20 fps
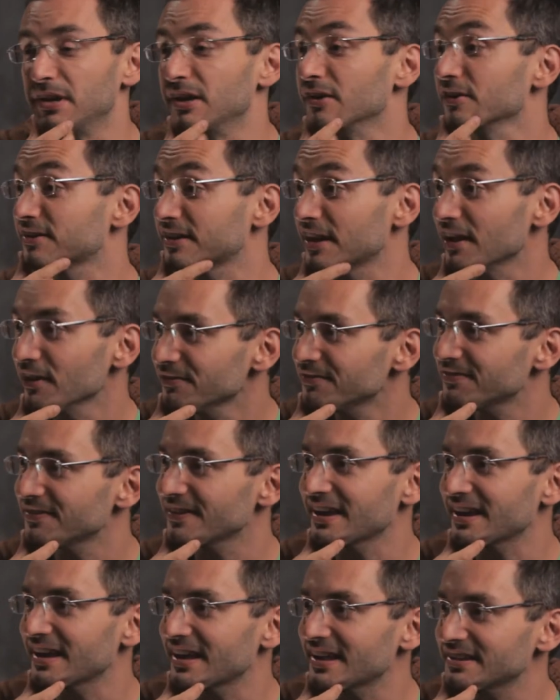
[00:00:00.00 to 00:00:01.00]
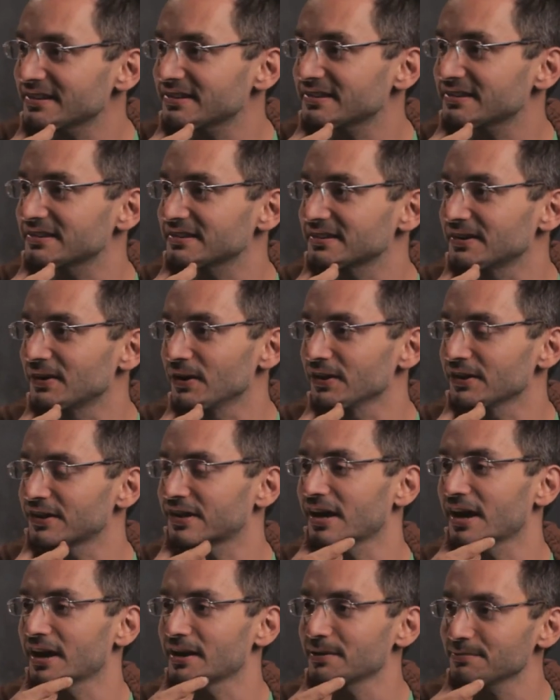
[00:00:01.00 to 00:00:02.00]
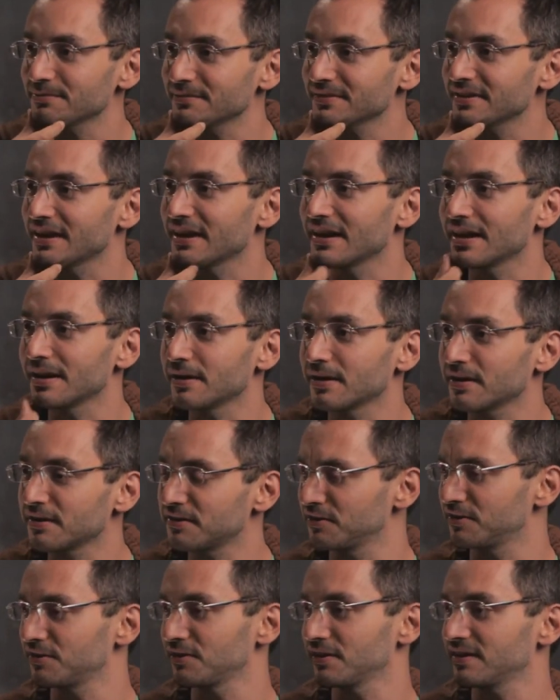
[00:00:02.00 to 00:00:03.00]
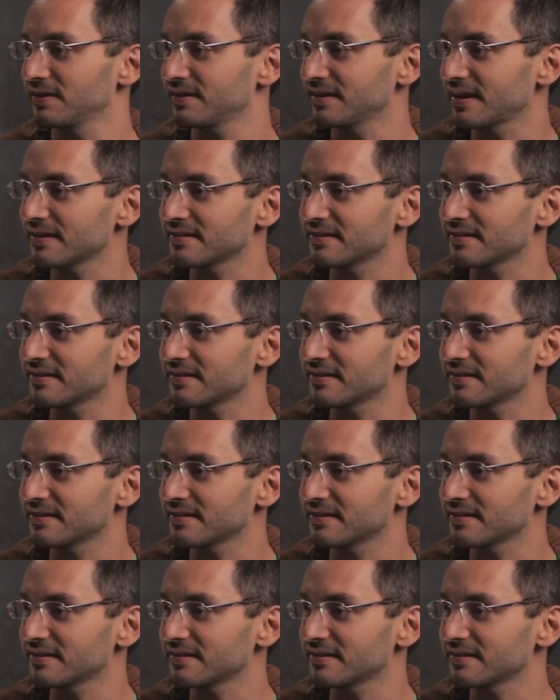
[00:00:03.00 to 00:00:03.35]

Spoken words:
Be yourself, I guess, all the time, because you shouldn't